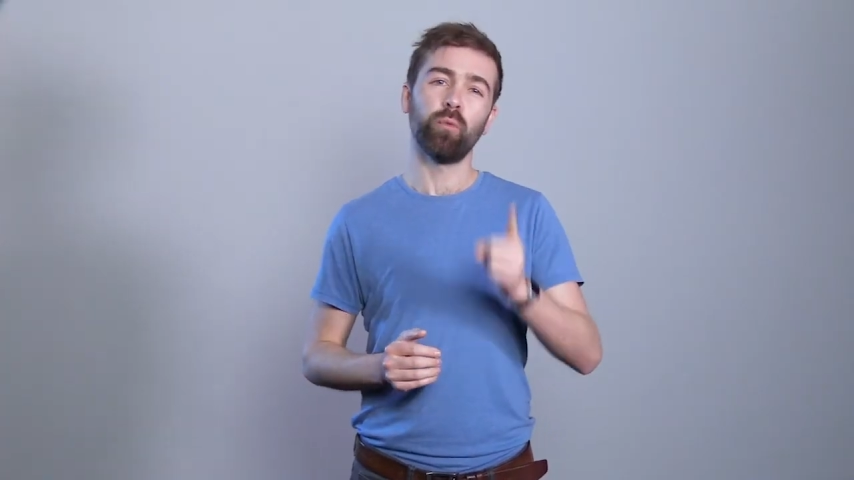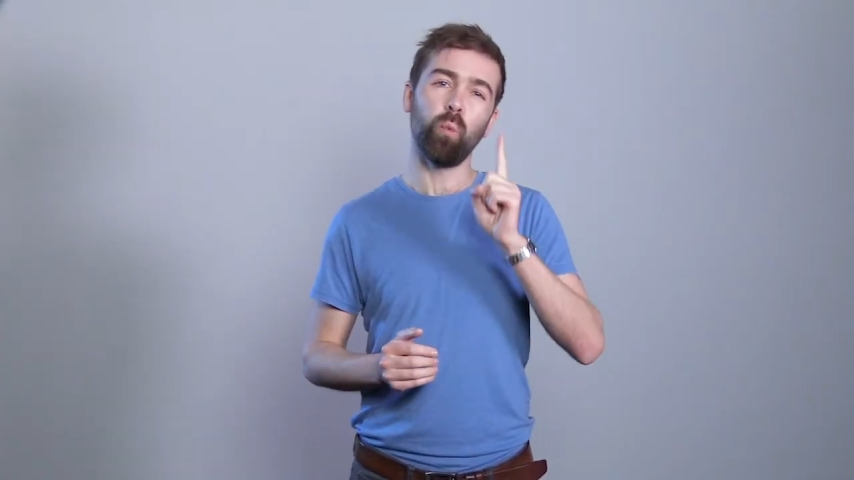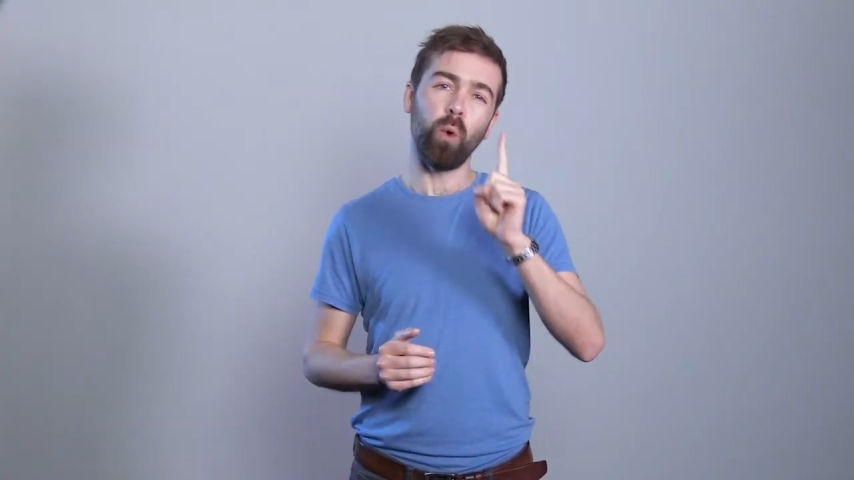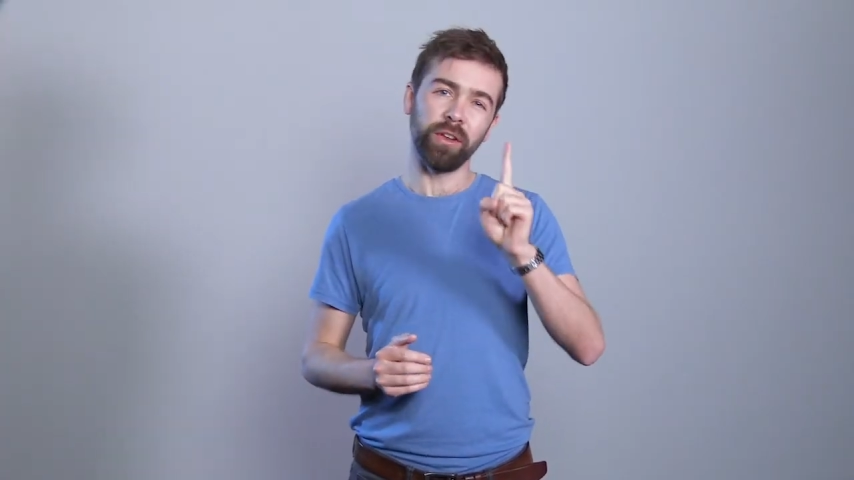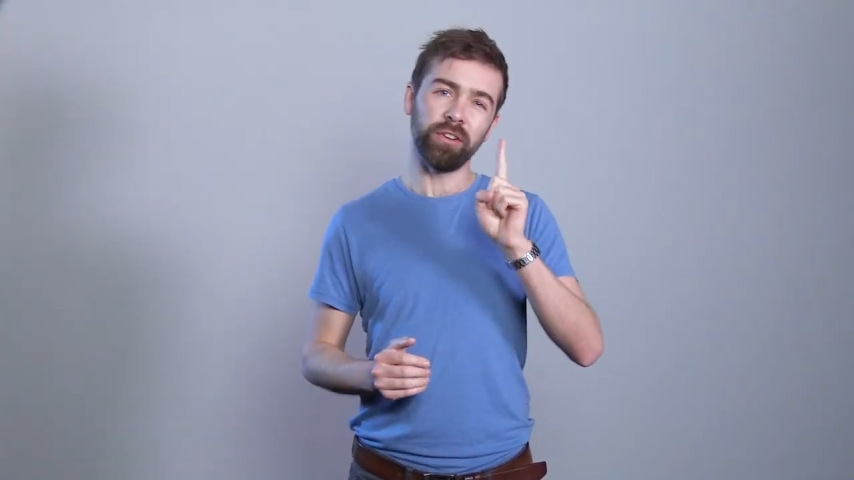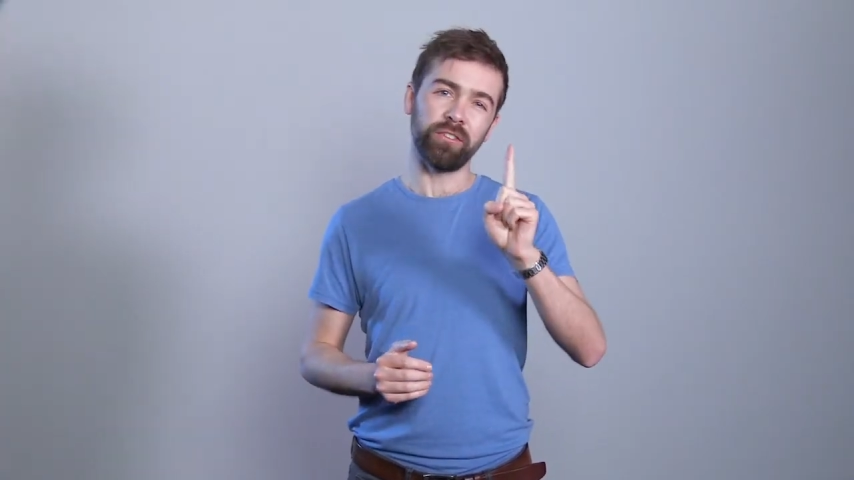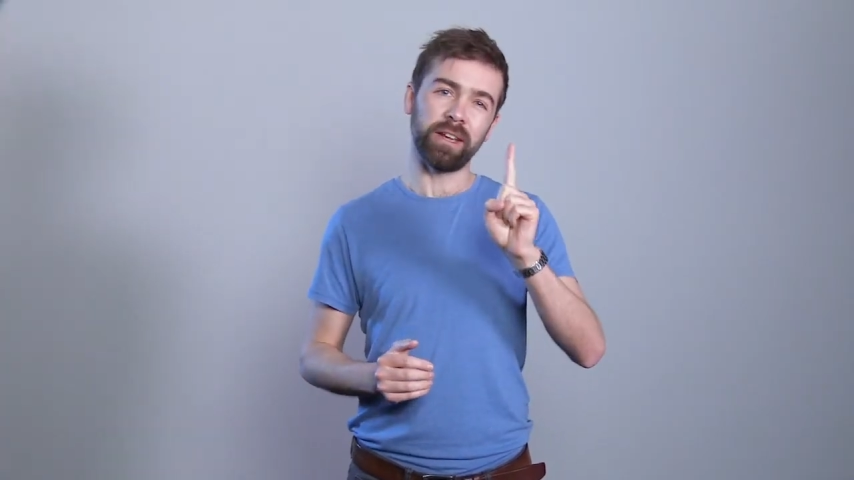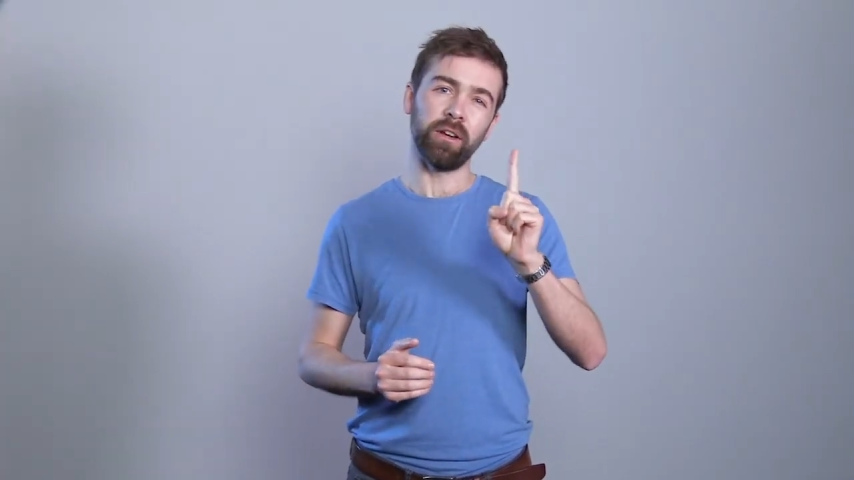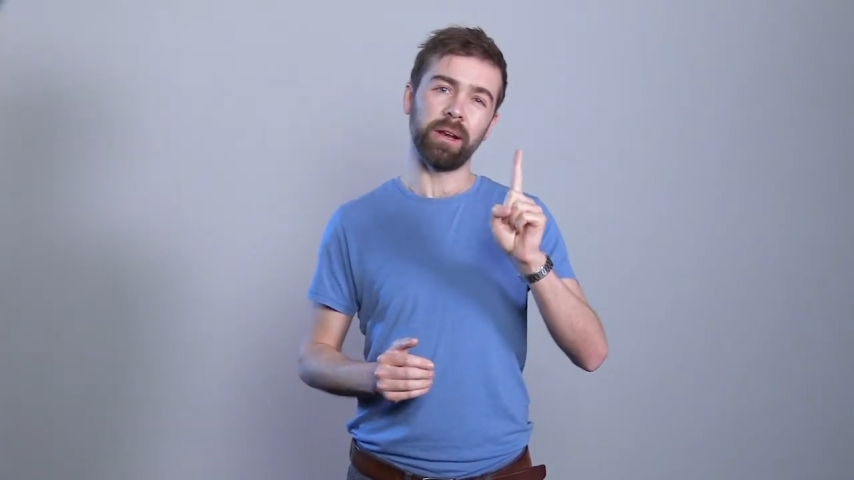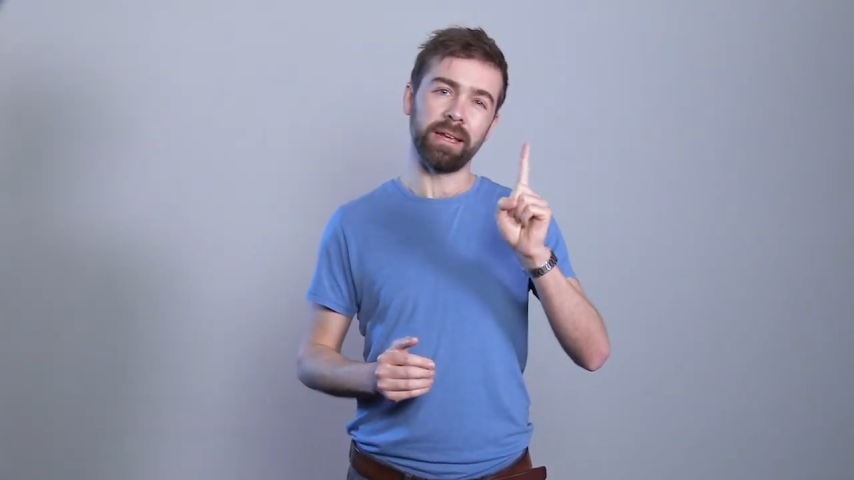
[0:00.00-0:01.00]
one
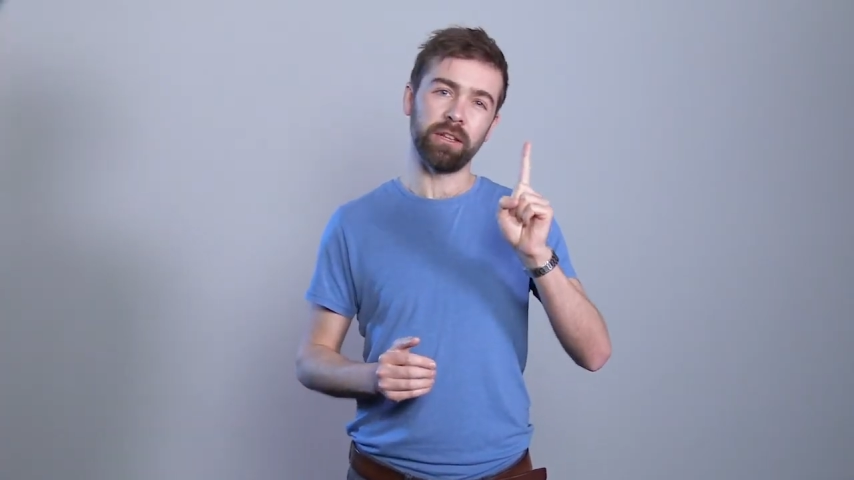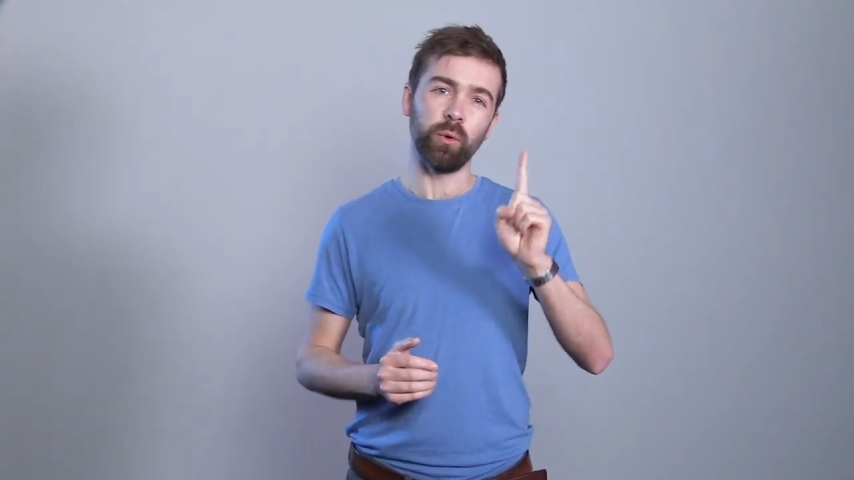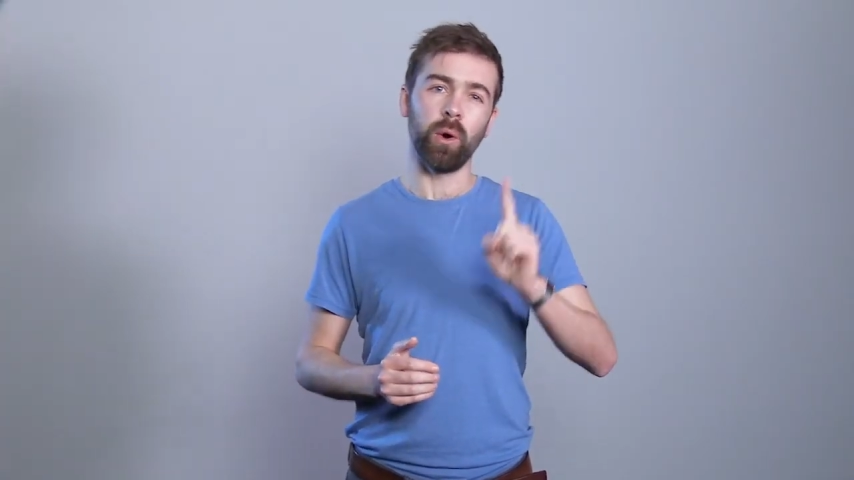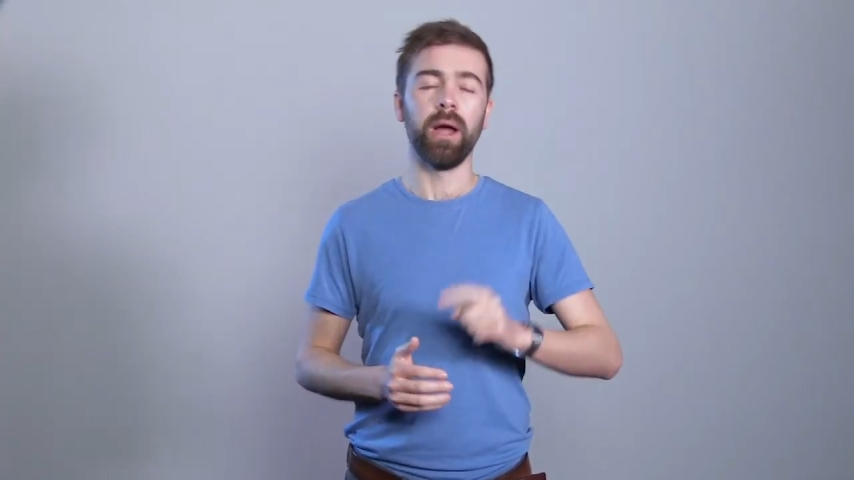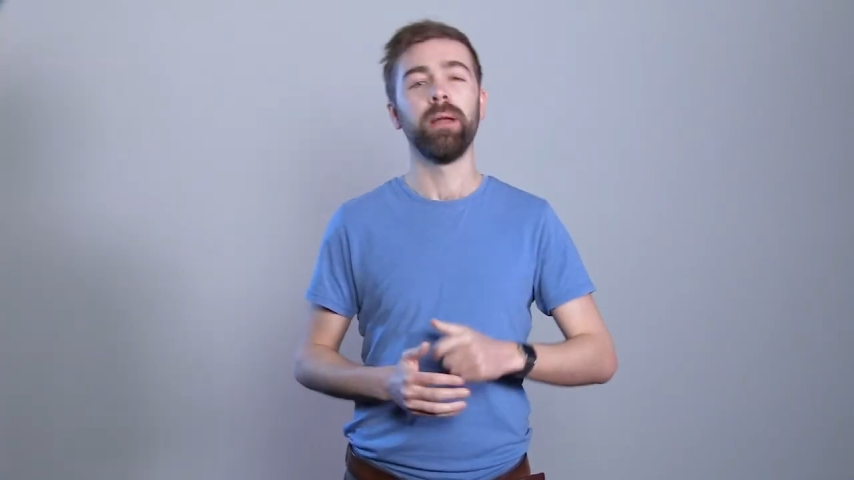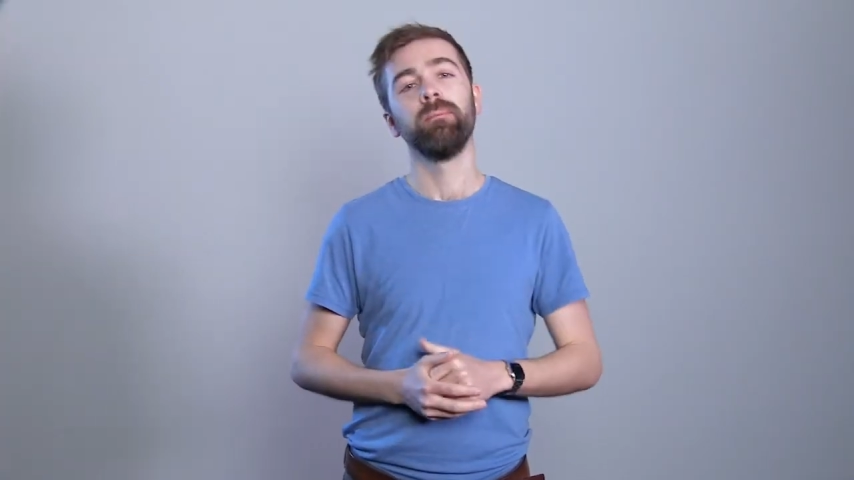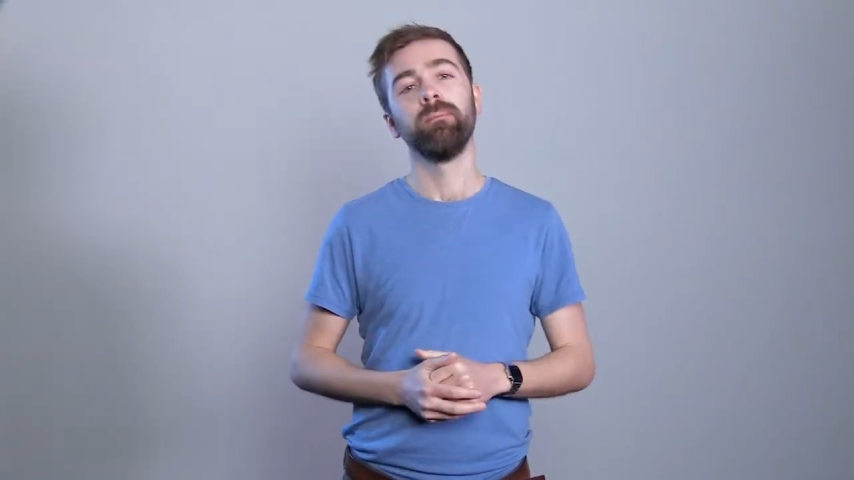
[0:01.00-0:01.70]
single AQI.